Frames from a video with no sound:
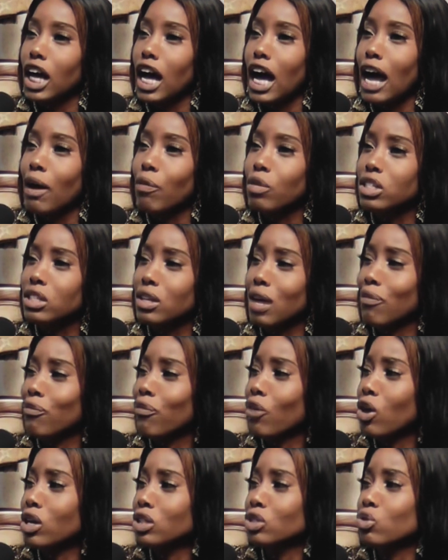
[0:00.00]
I was,
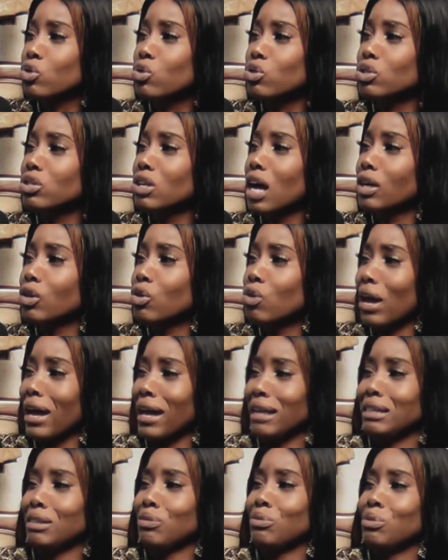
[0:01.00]
of course. Who's
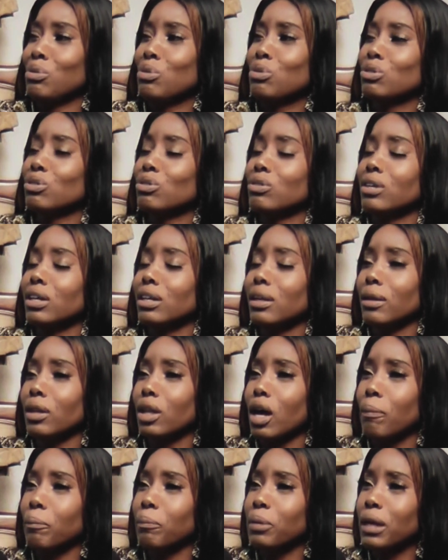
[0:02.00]
gonna
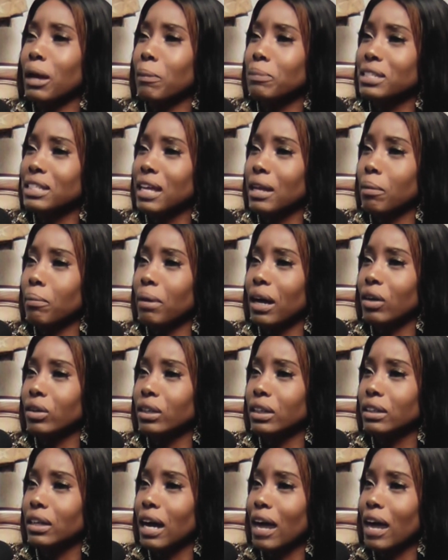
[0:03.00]
not be upset about it?